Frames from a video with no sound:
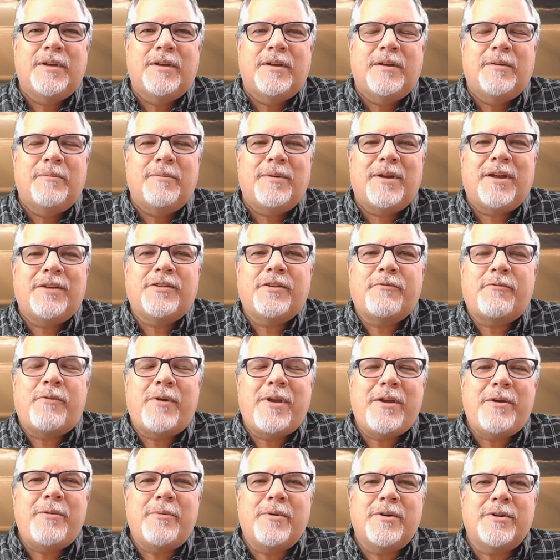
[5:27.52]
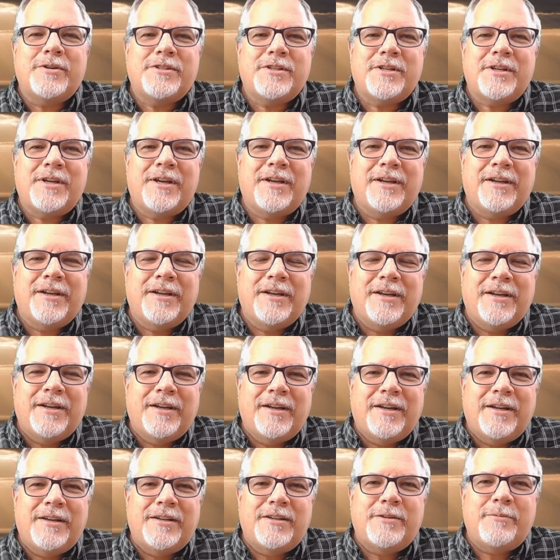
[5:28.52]
Because if we were to,
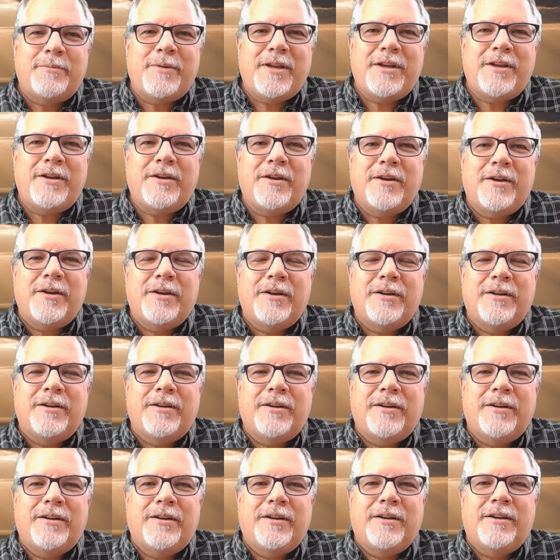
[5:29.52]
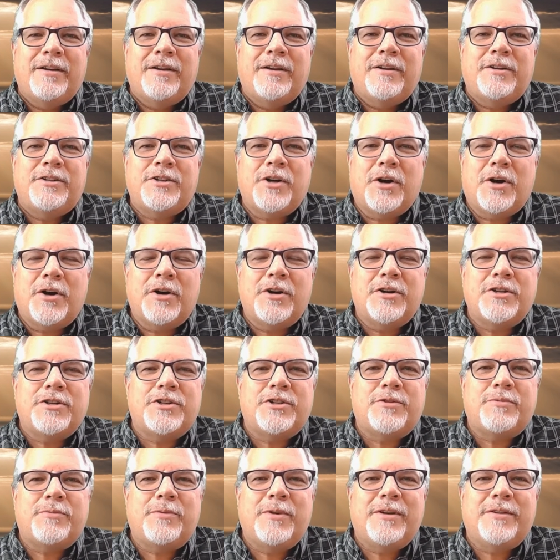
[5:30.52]
to be
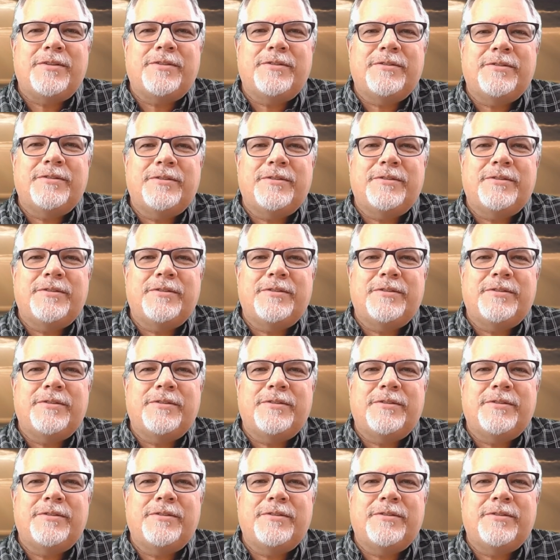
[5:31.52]
charged with